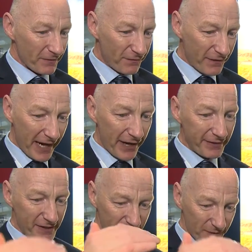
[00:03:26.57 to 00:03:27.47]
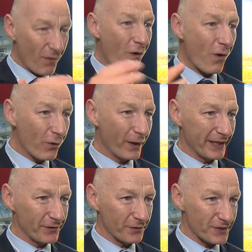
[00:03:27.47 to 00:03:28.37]
Very small
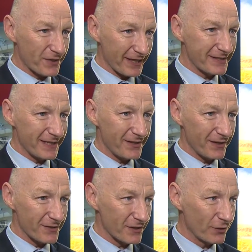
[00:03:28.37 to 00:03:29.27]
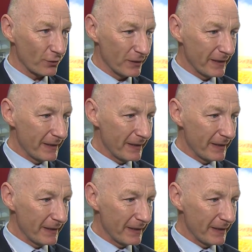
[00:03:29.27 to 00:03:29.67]
windows 13 years ago.